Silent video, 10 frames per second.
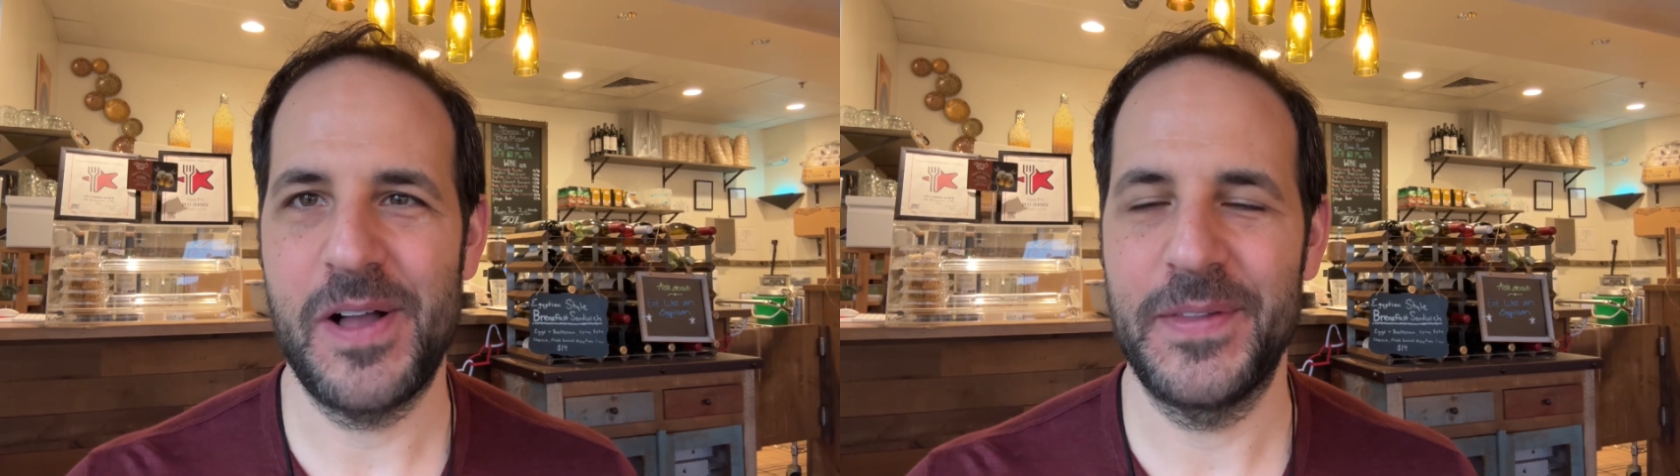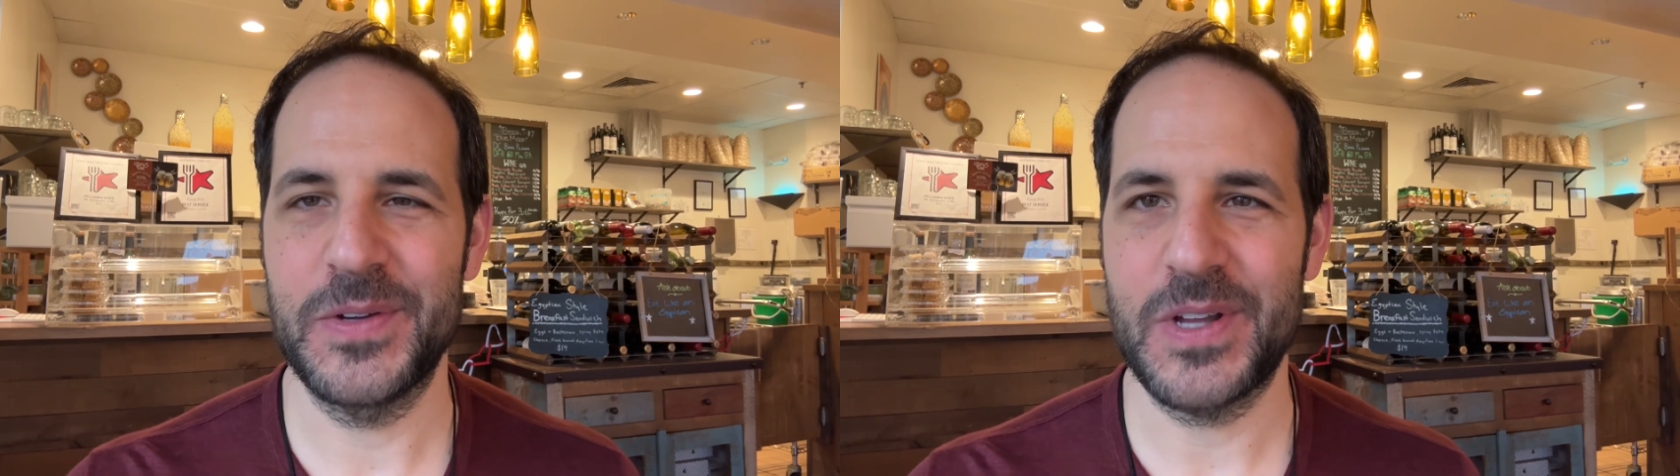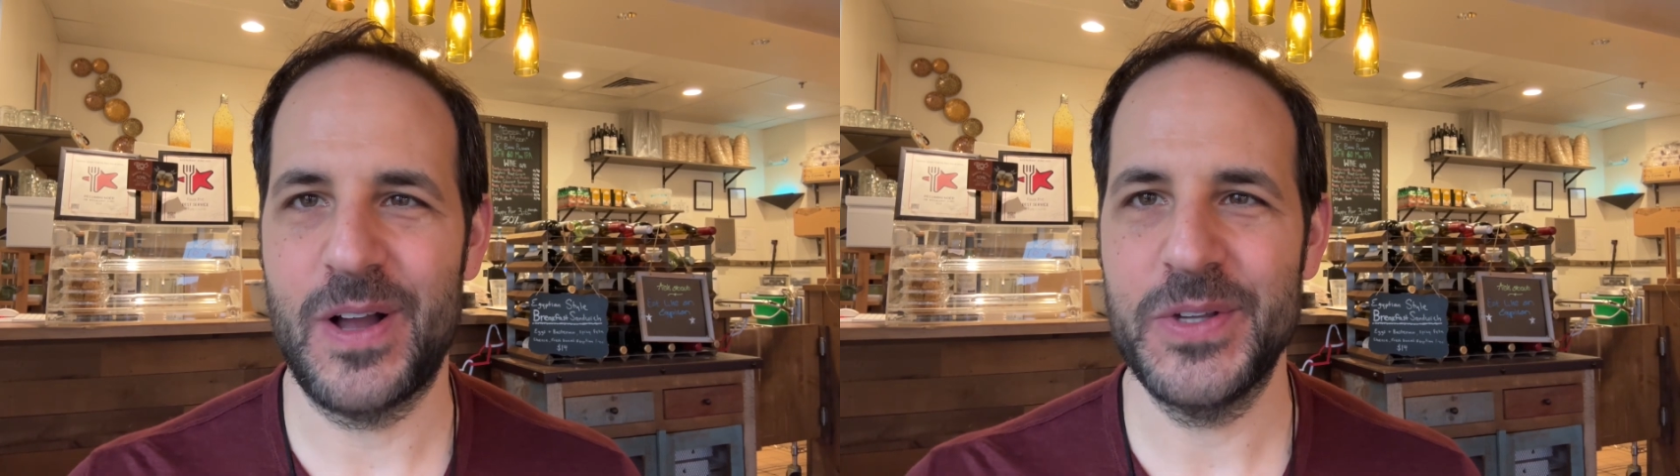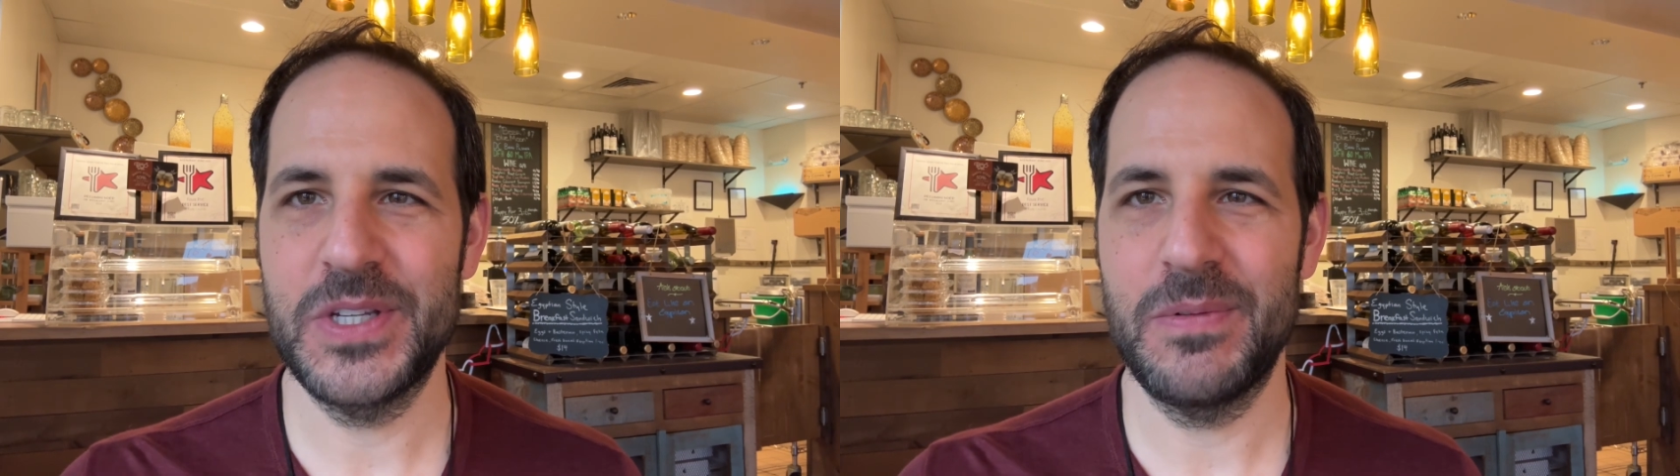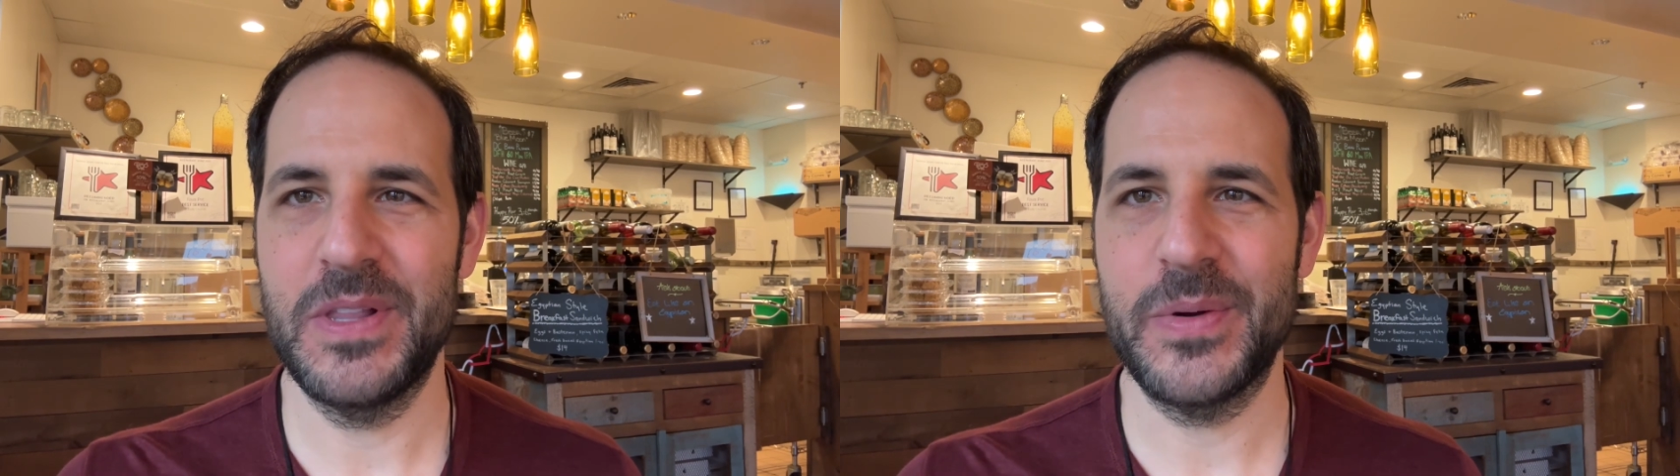And there's
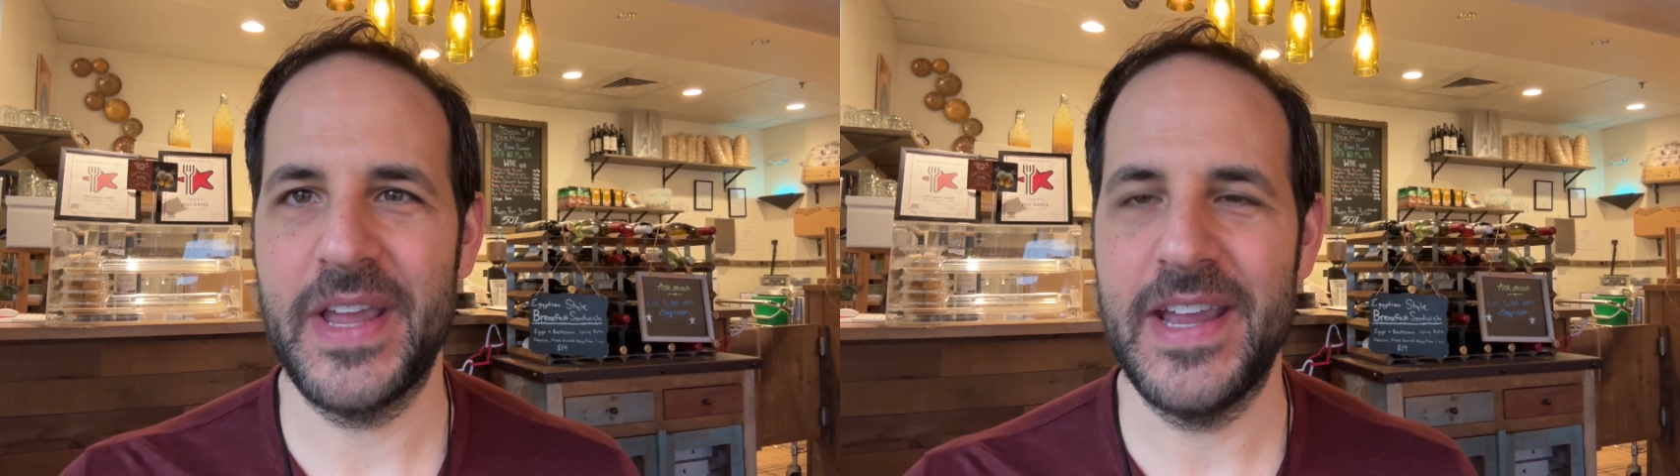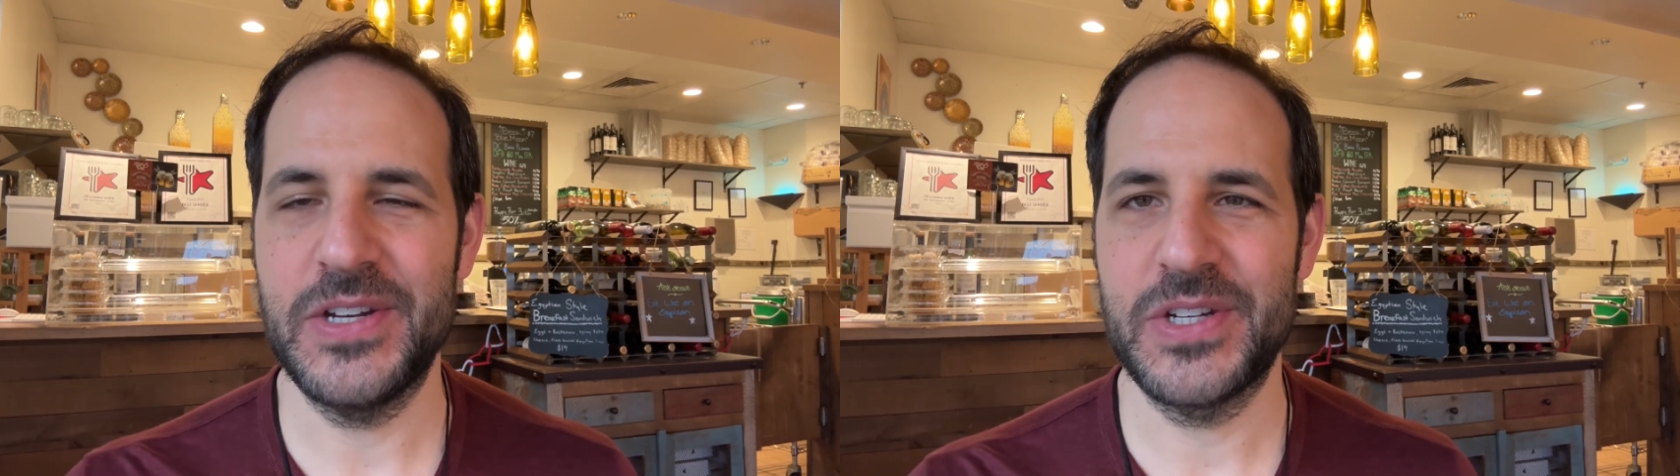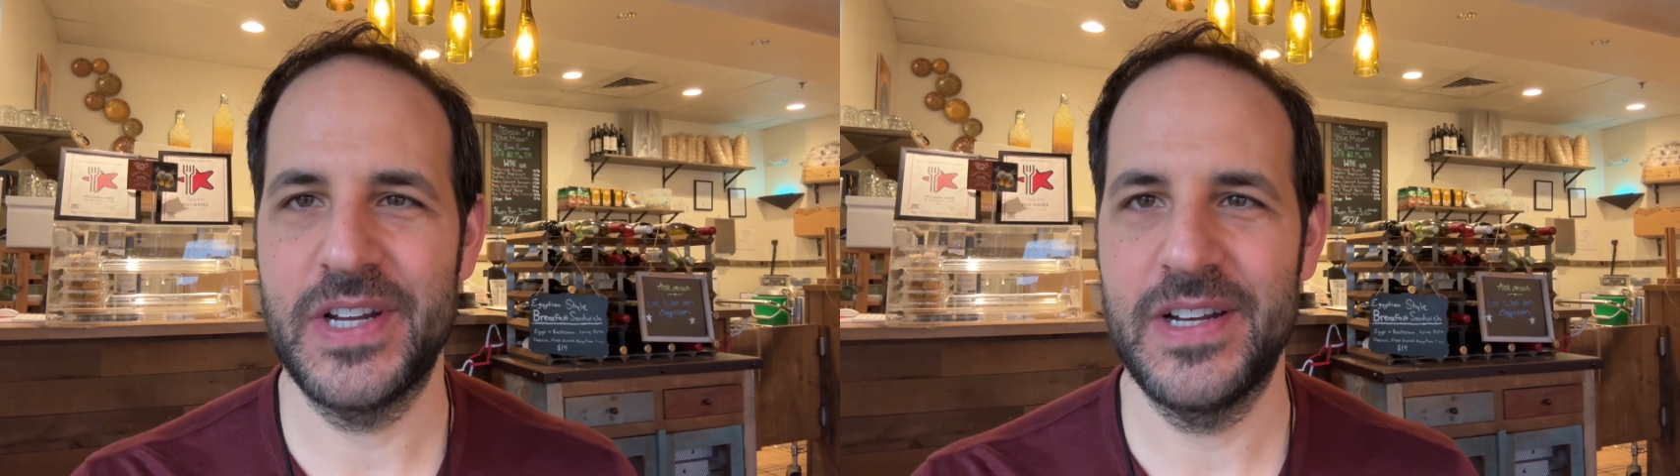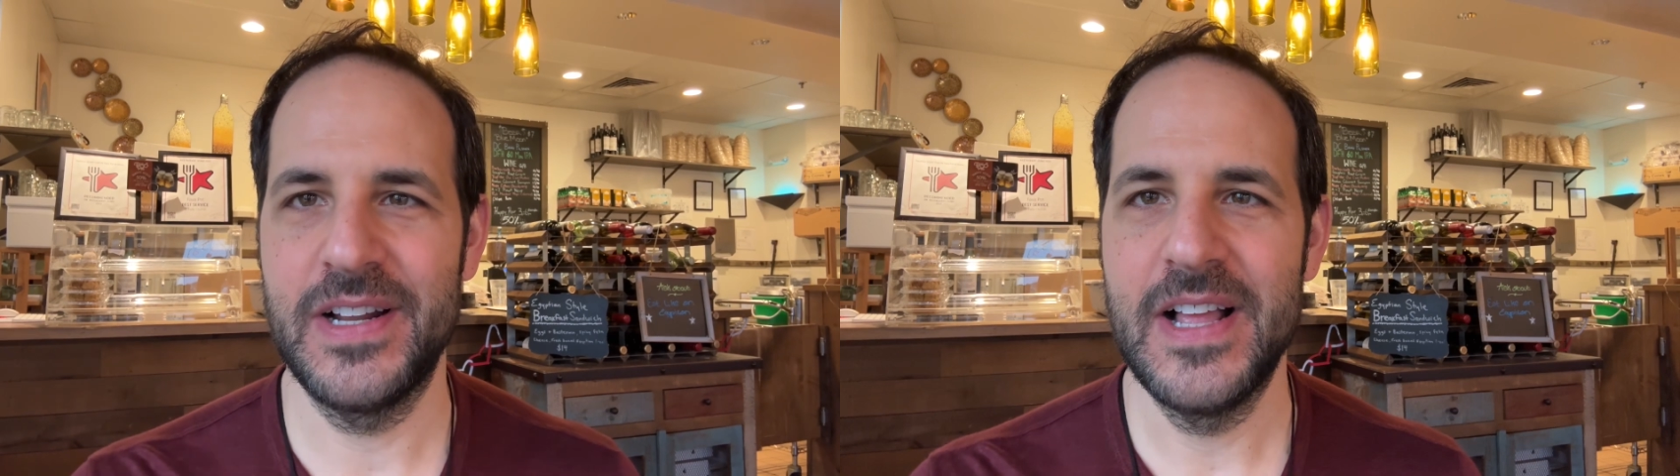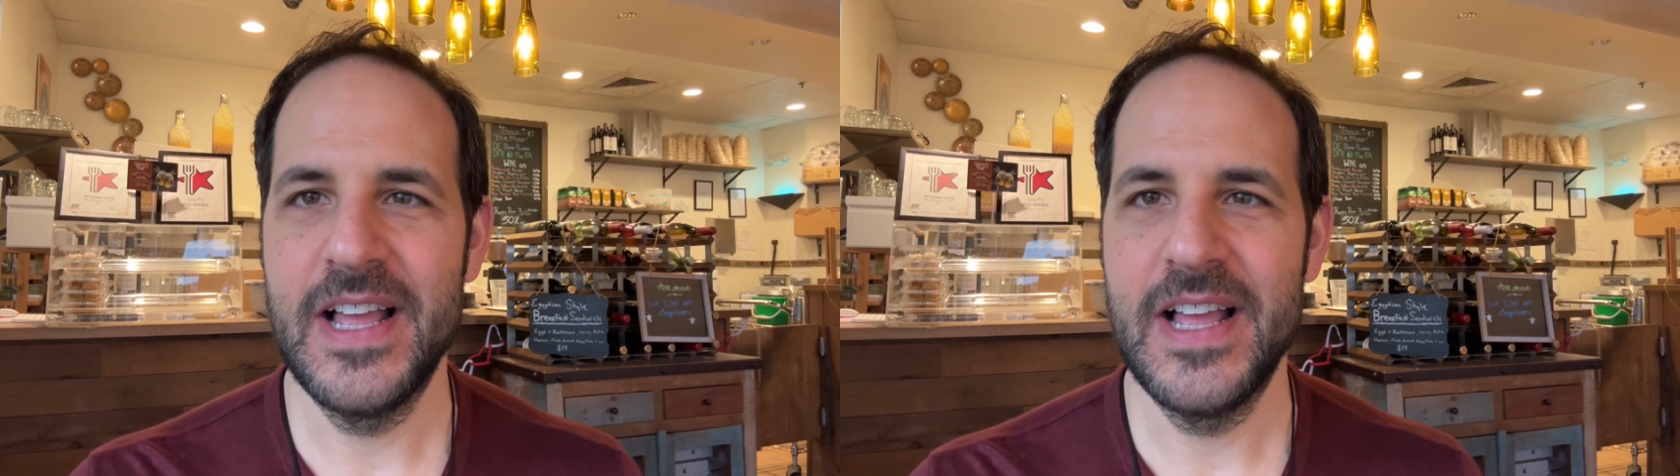also a location